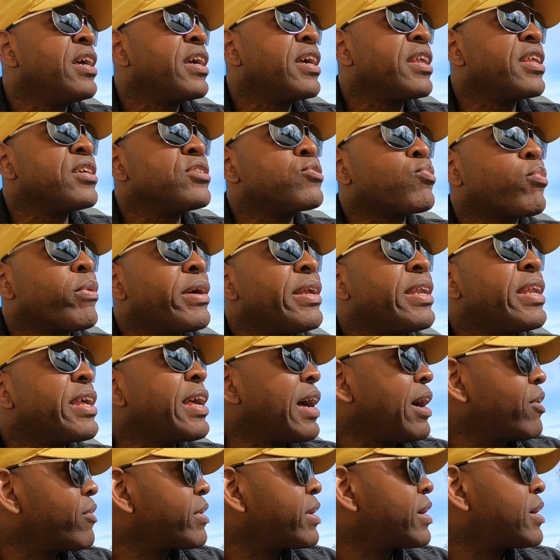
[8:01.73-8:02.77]
It is windy
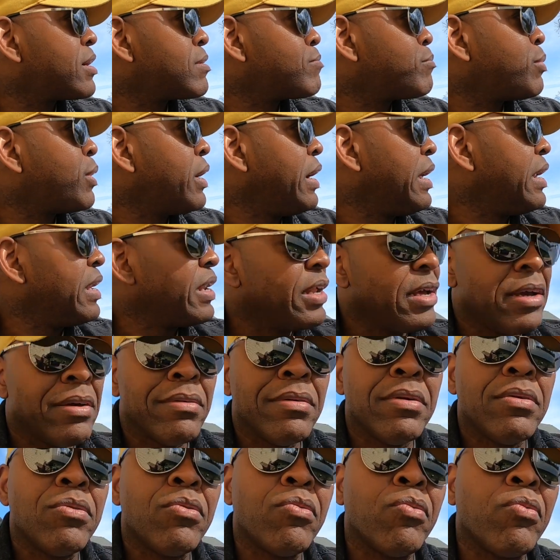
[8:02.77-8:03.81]
out here, but
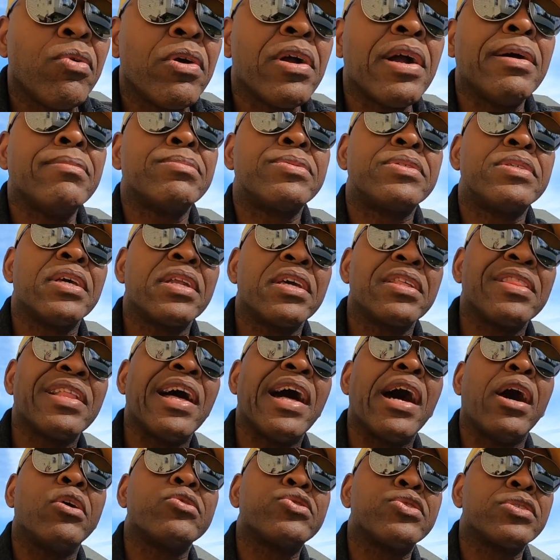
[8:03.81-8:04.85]
where I'm sitting, the
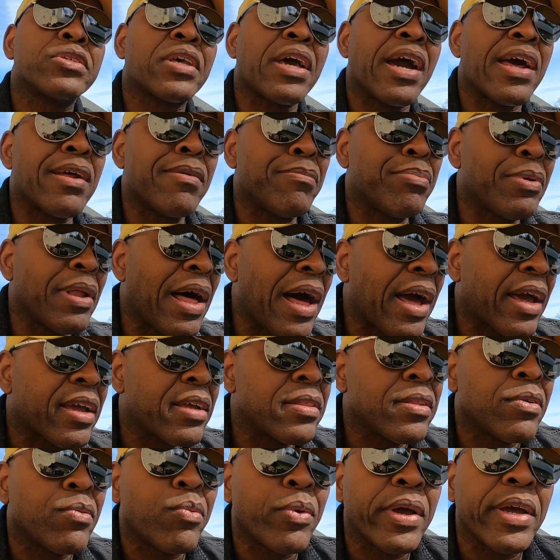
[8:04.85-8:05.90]
house is kind of
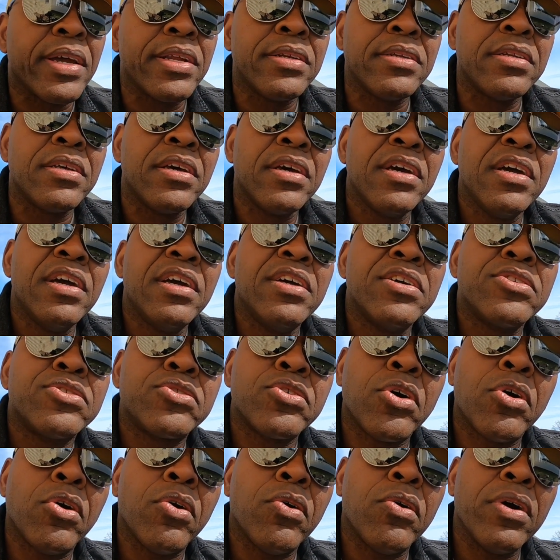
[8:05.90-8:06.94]
blocking the wind.
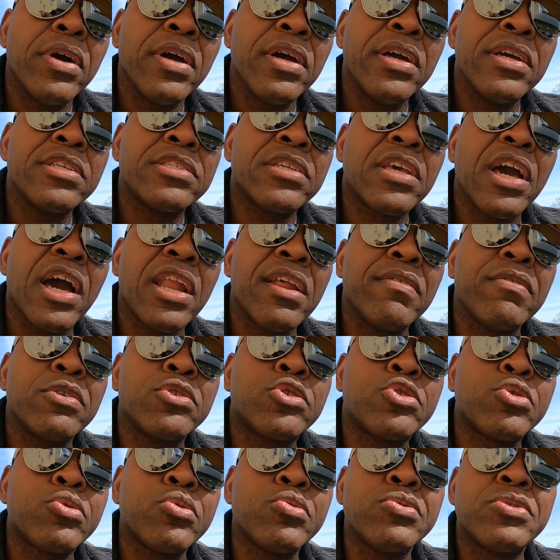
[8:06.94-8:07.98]
So it's kind of a
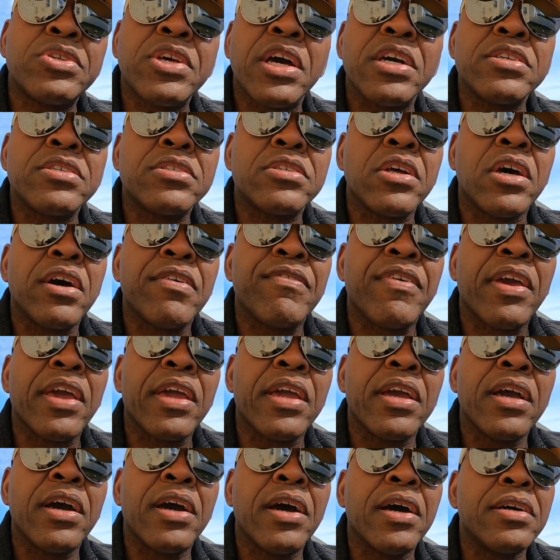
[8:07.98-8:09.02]
true test of
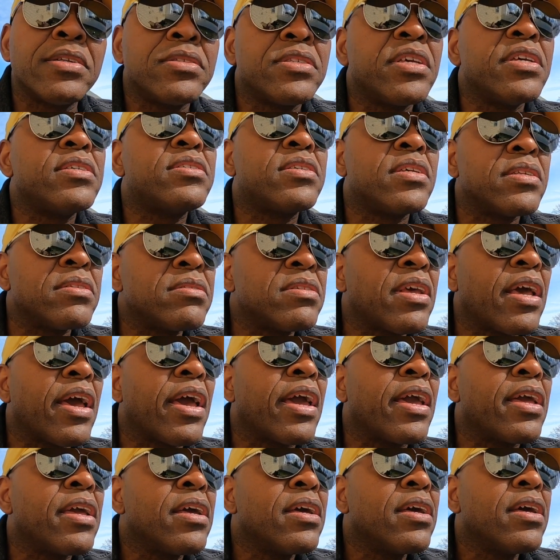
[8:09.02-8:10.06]
a decent
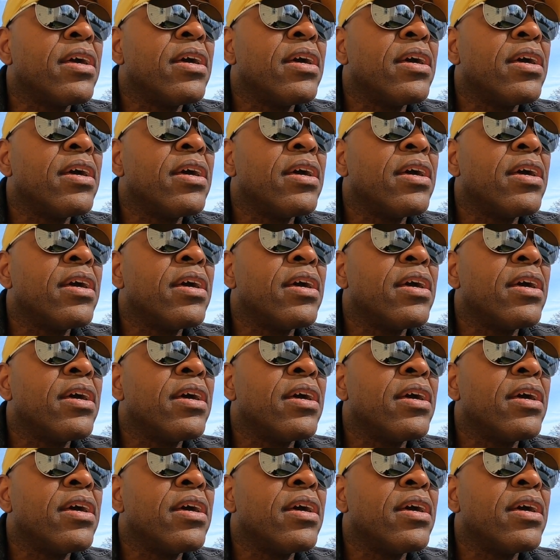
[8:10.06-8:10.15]
day.